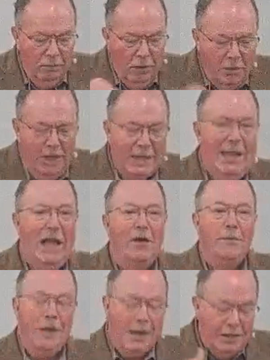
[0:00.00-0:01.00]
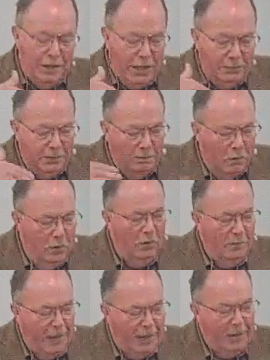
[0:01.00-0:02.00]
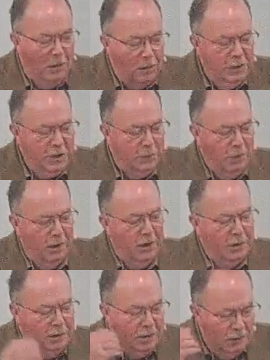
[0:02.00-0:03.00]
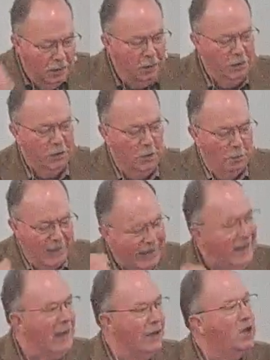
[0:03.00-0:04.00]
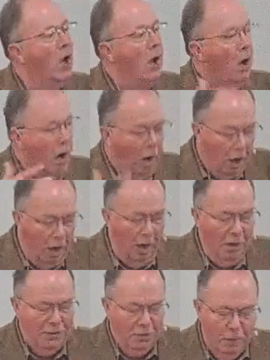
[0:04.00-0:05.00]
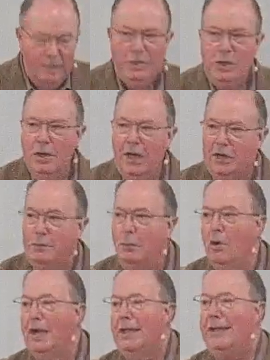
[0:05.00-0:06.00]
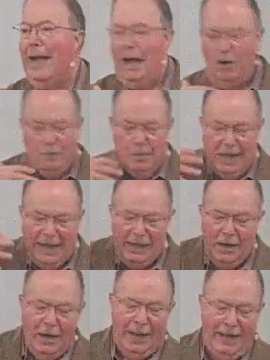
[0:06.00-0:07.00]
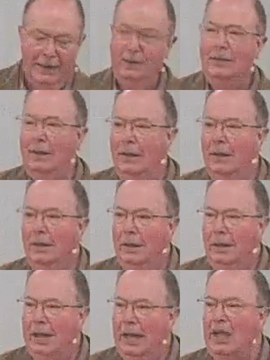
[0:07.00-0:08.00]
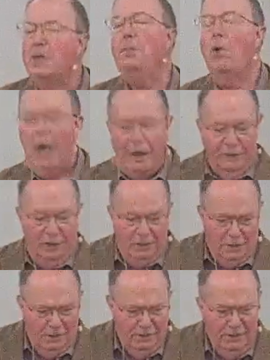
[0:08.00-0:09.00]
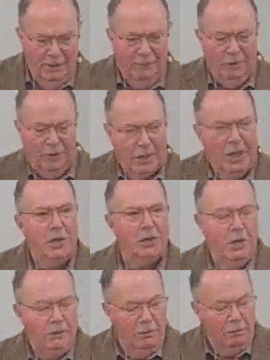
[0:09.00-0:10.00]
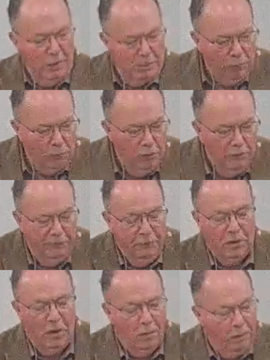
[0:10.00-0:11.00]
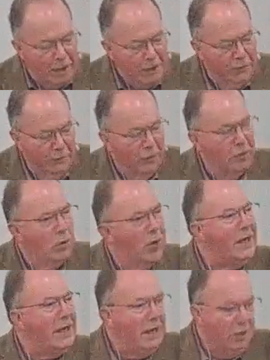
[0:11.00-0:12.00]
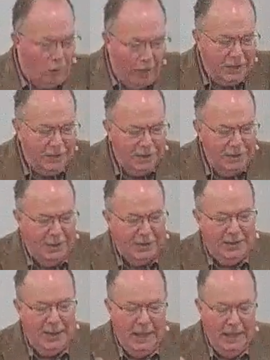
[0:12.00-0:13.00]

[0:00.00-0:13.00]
wrote it down because he was moved by the Holy Spirit to do so, because all Scripture is breathed out by God and is profitable for teaching, for reproof, for correction, for training in righteousness,